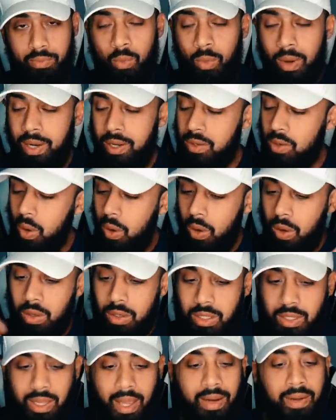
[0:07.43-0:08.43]
When it's all
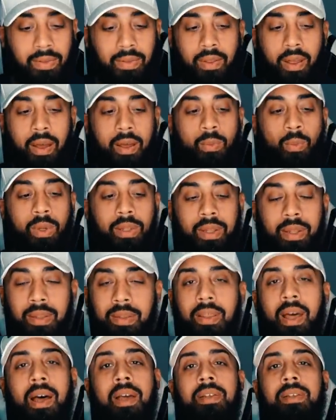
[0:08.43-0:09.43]
said and done, when the
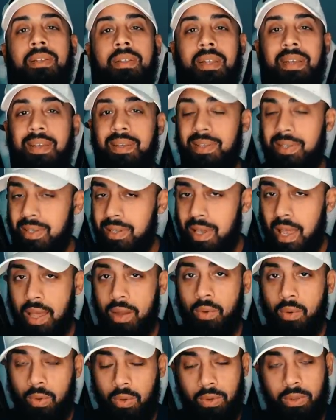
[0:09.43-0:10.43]
dust is
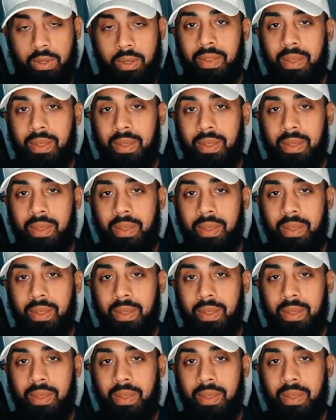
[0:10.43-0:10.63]
settled,